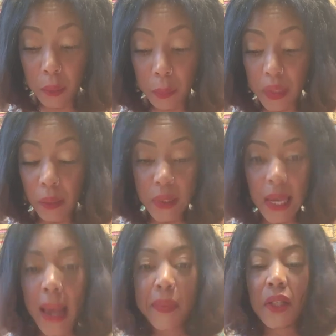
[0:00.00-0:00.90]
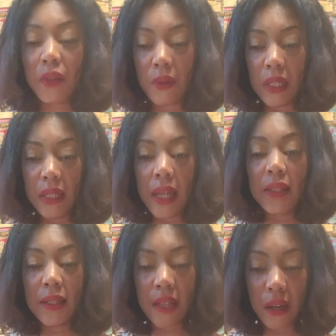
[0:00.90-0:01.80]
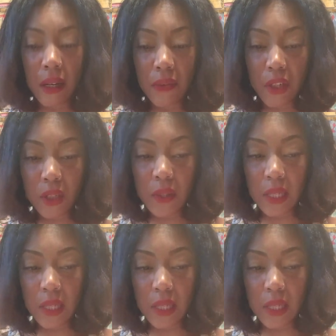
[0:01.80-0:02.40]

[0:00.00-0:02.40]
but it was absolutely necessary for you